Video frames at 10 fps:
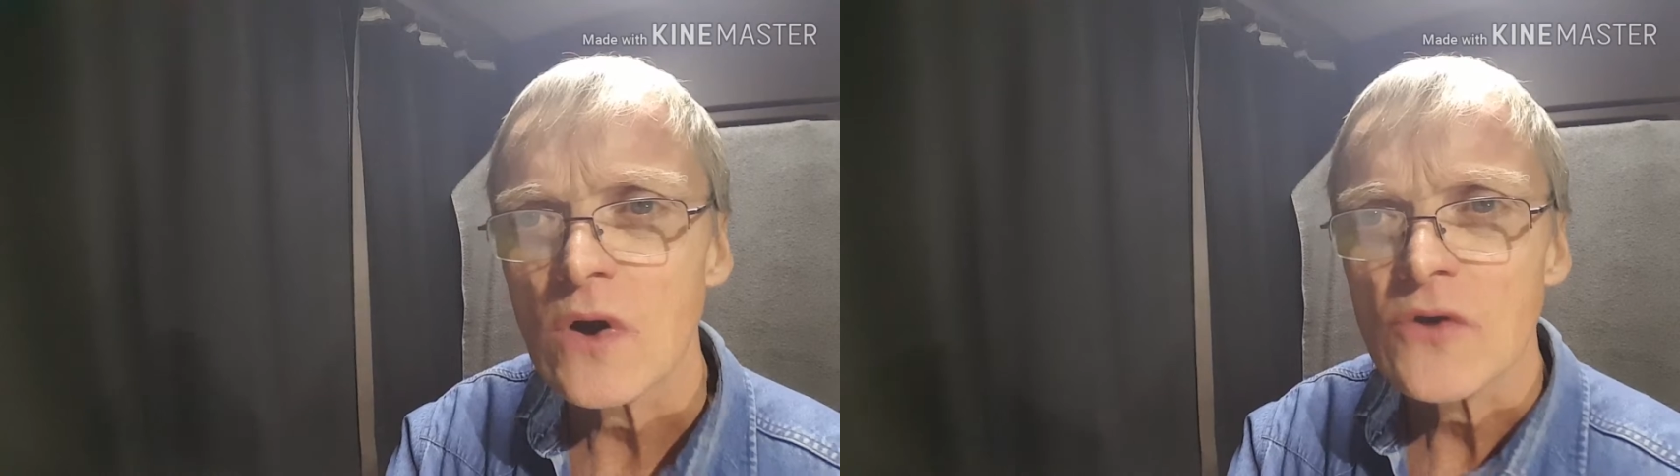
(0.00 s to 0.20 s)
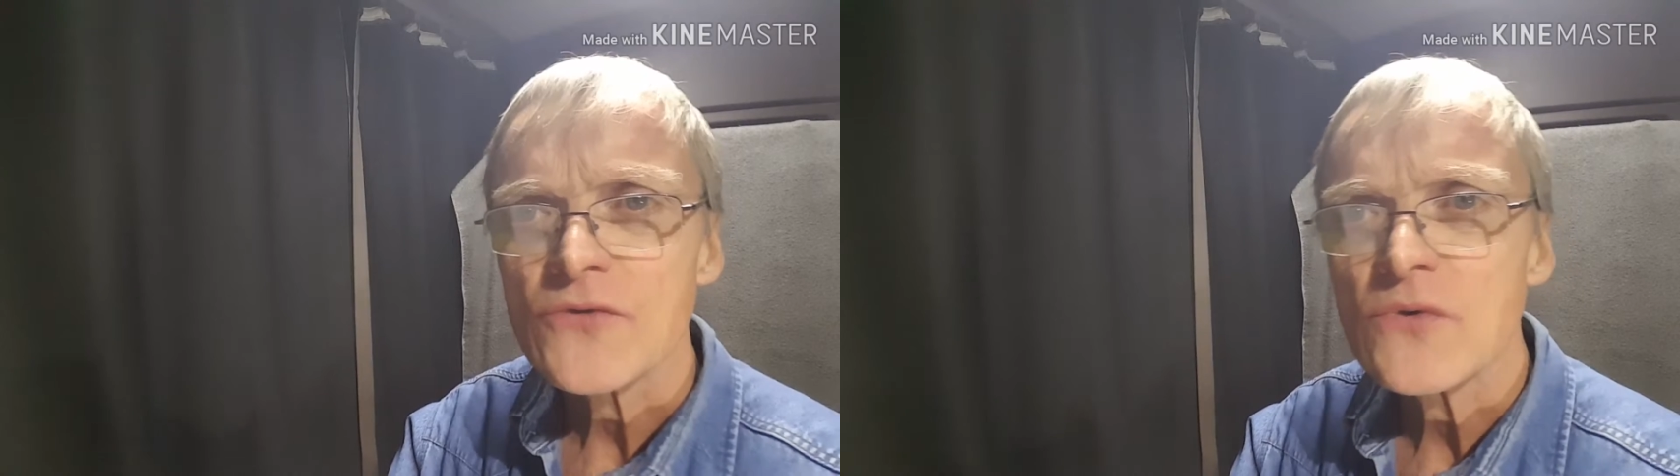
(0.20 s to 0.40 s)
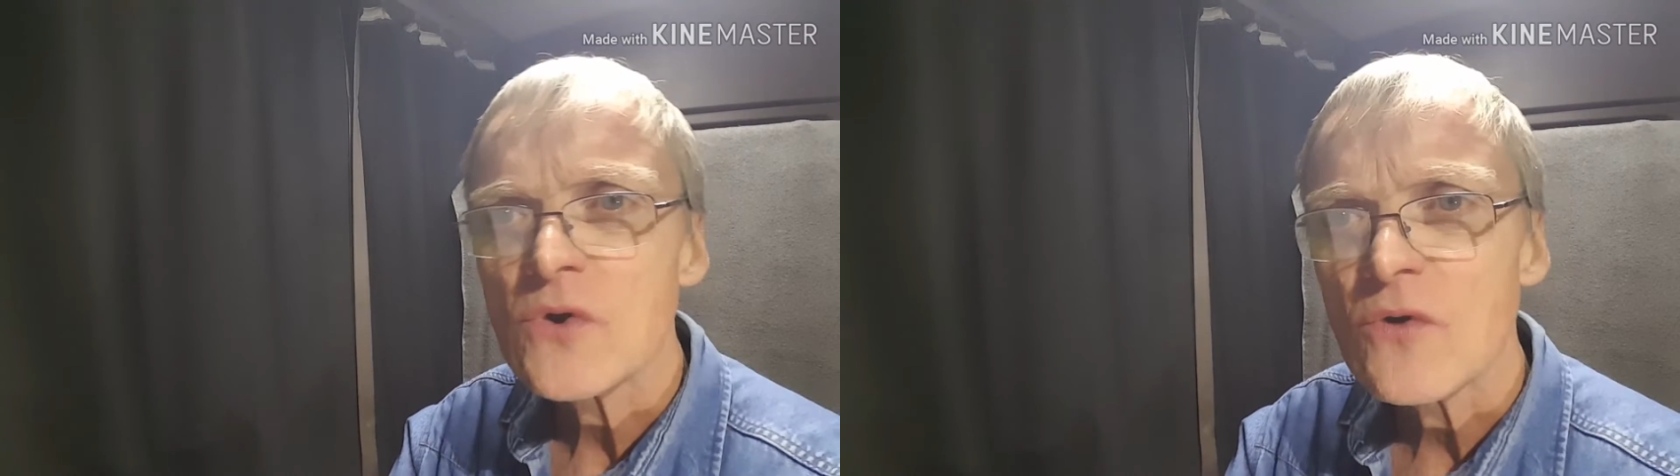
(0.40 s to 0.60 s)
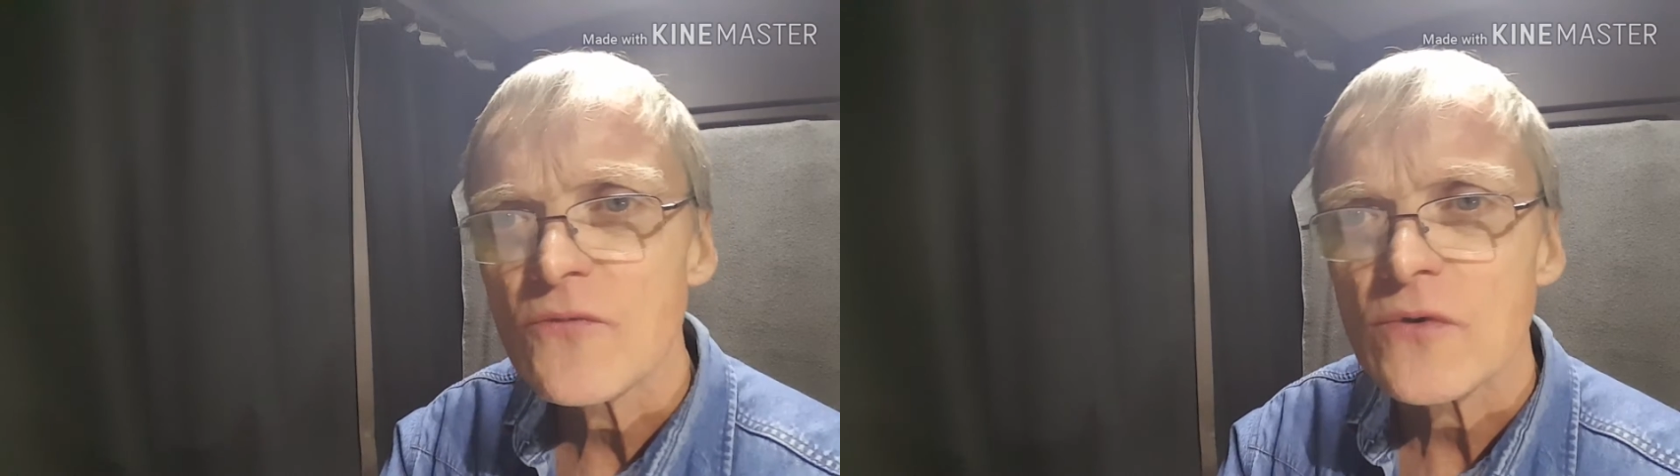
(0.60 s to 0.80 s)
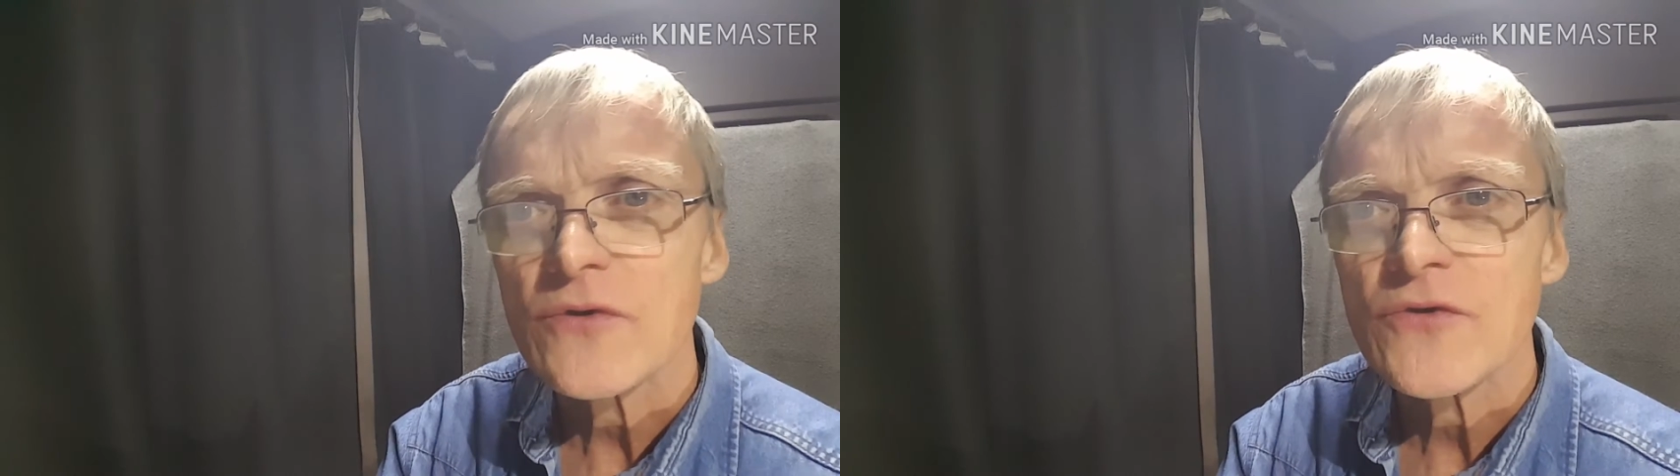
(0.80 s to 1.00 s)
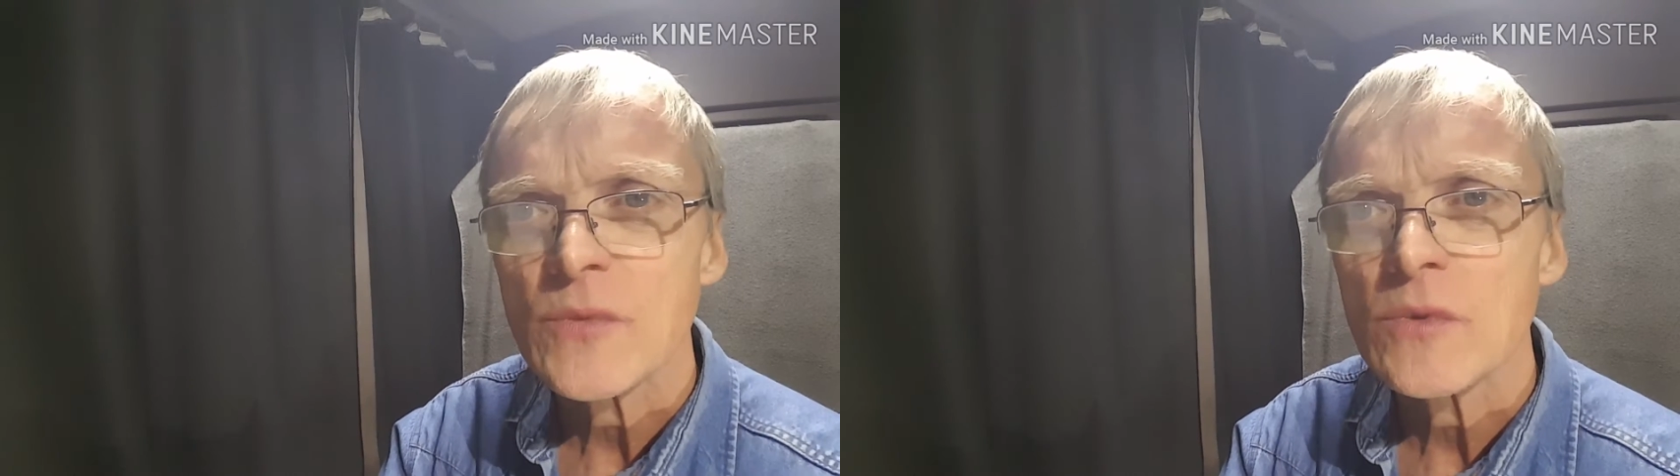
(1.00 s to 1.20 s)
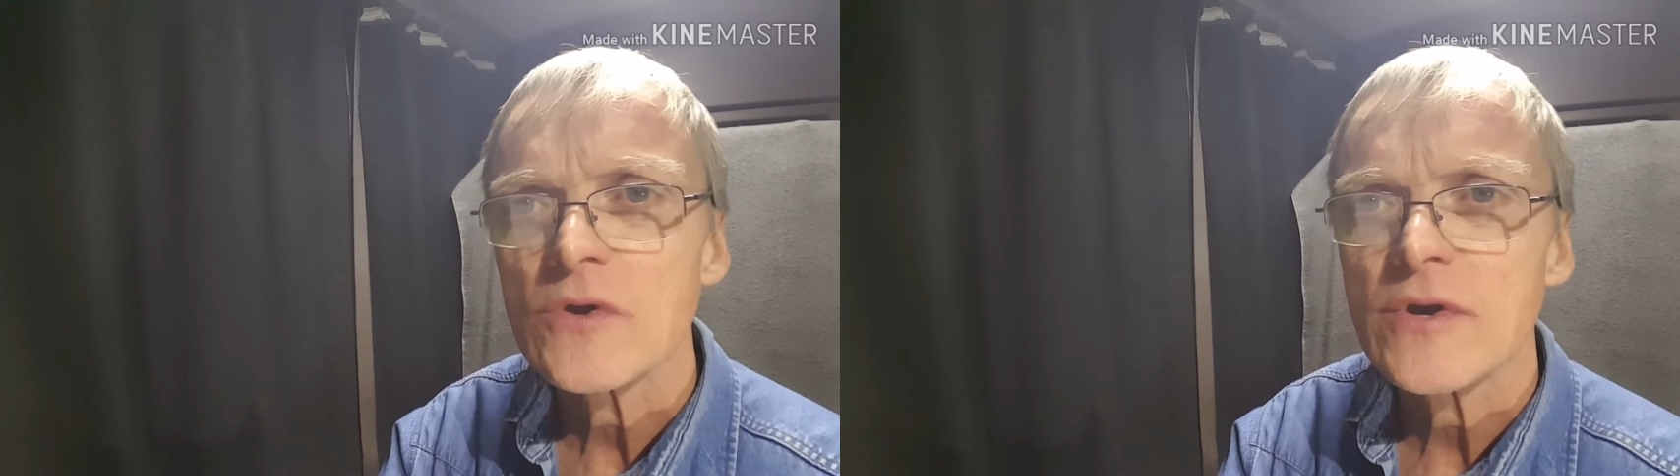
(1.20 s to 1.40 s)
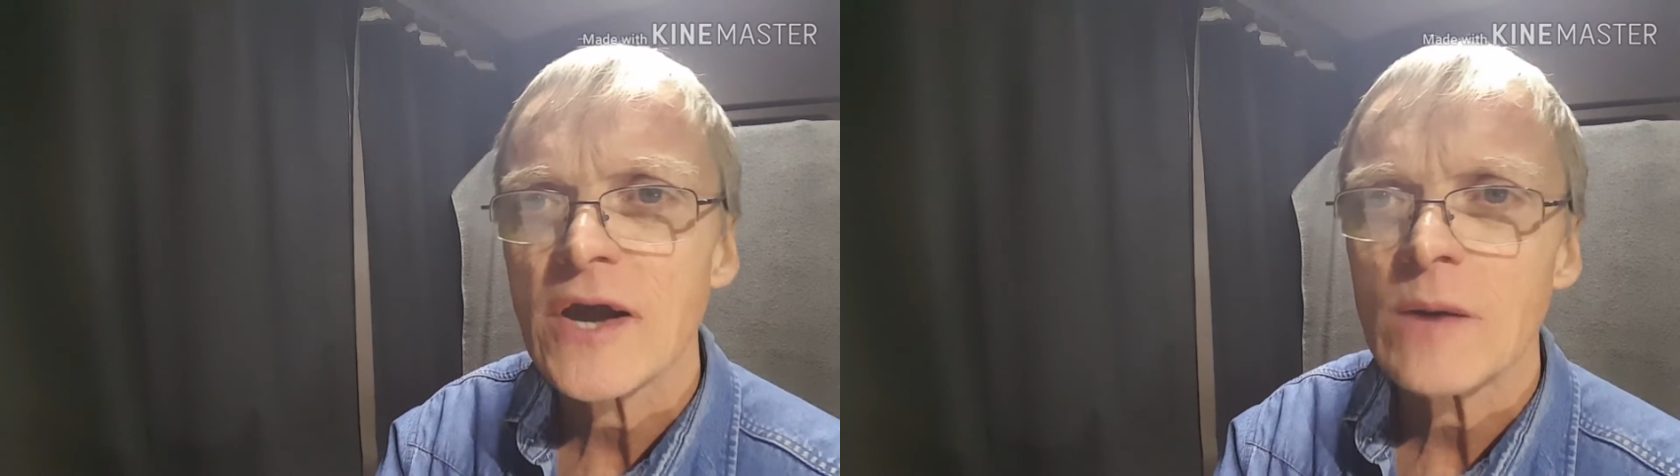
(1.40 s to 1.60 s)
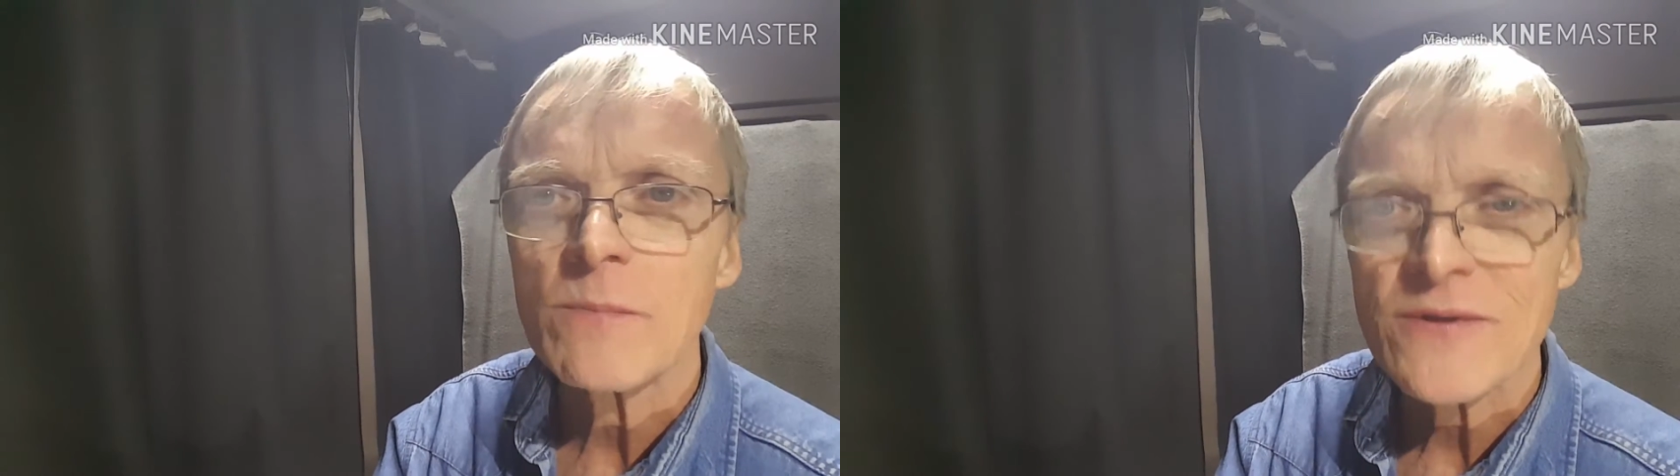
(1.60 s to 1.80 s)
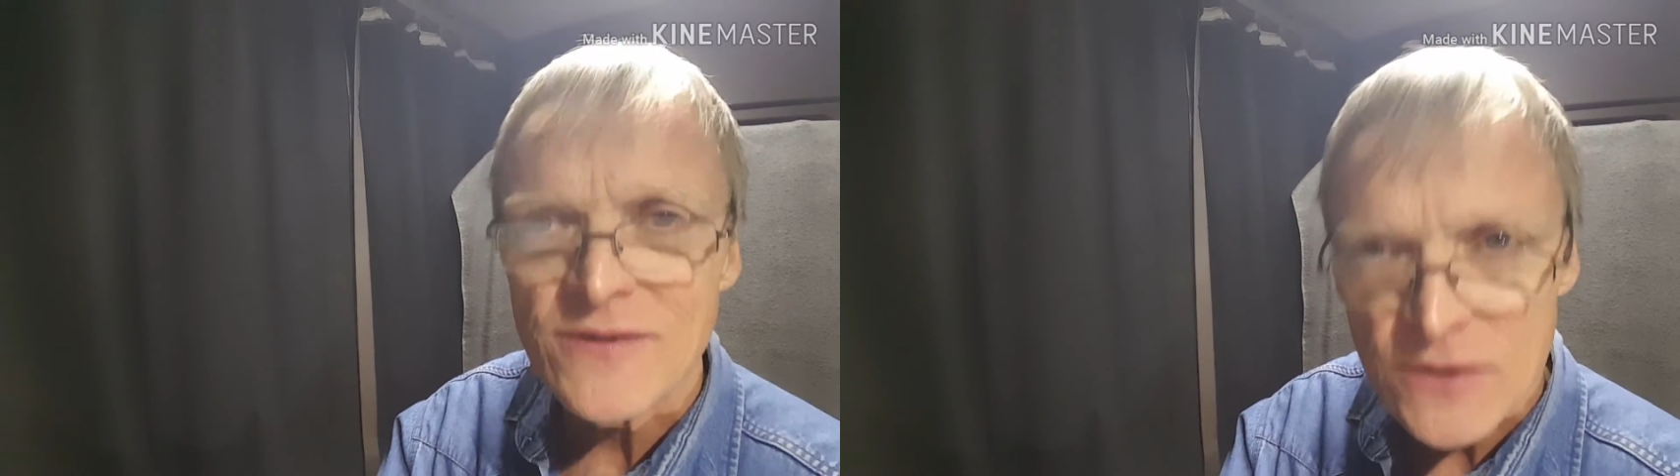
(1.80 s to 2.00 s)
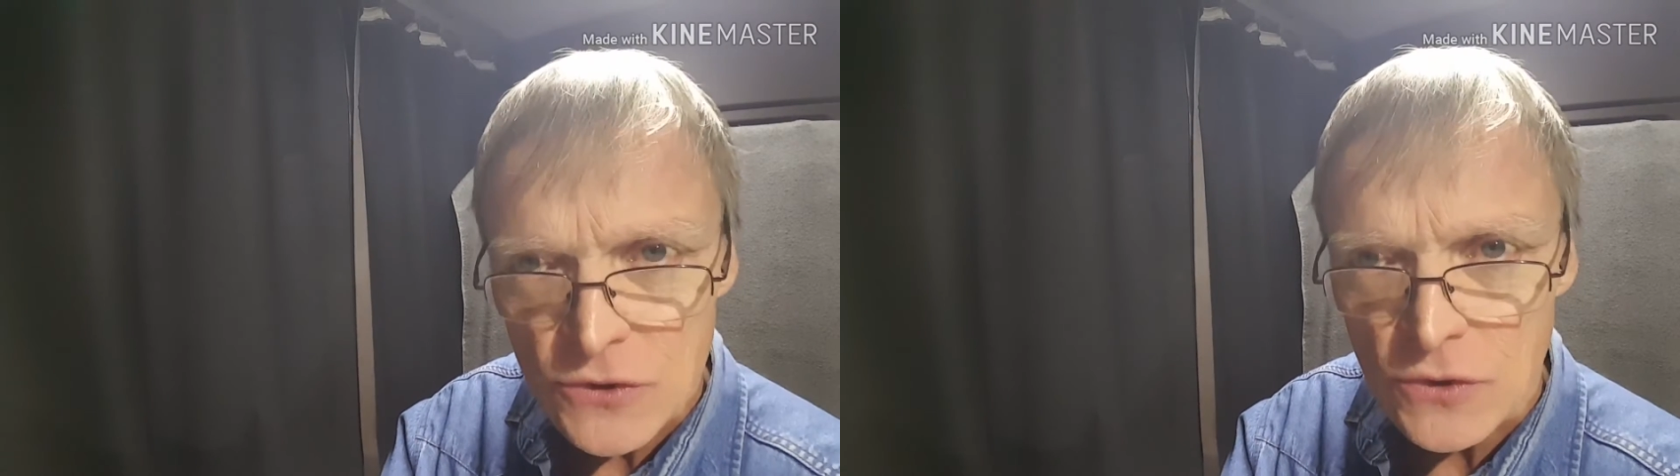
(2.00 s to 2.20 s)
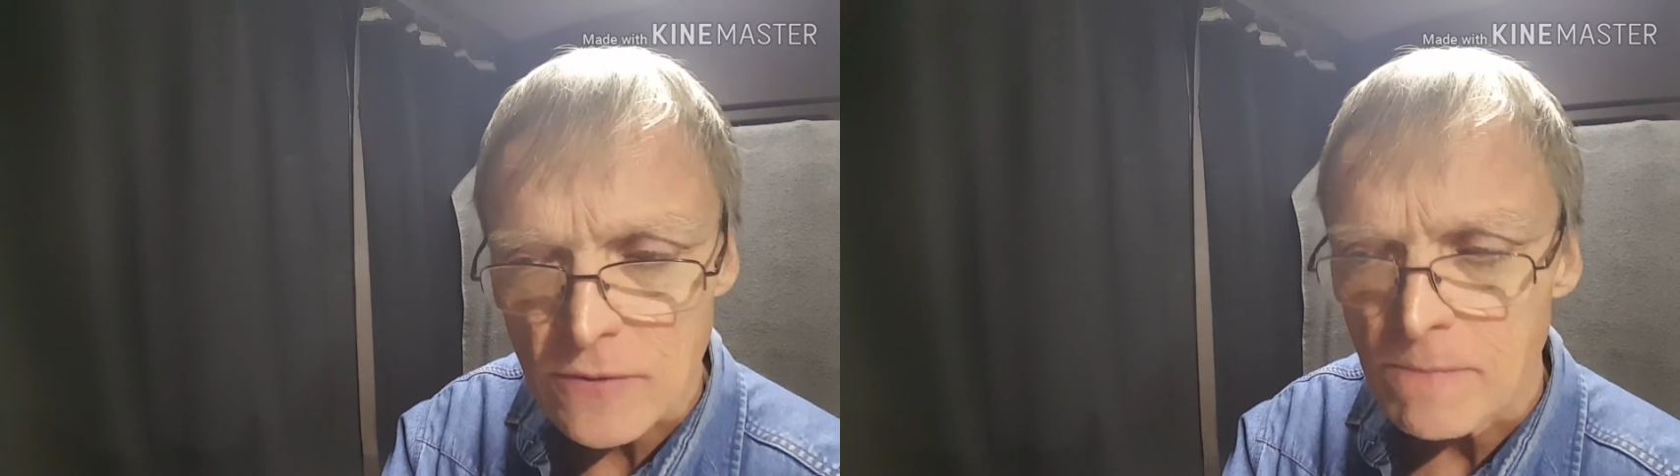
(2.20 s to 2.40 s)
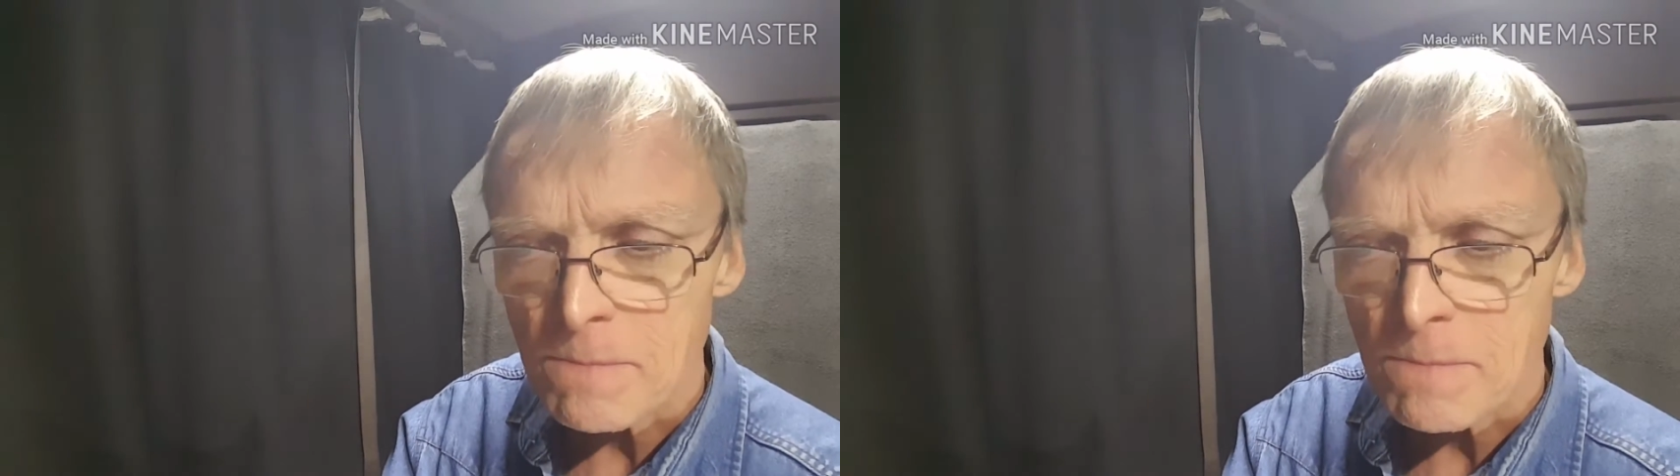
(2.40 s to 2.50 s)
also go for a similar composition,